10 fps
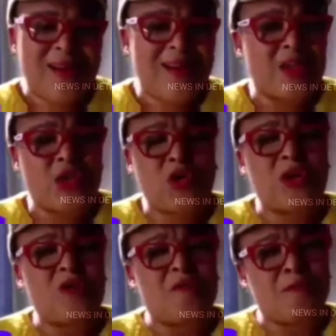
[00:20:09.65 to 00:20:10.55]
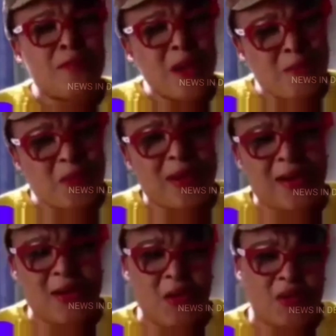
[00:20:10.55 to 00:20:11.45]
The slaughter of people in
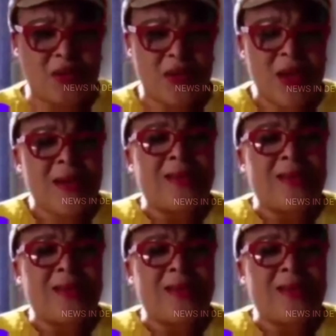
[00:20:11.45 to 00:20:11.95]
the north,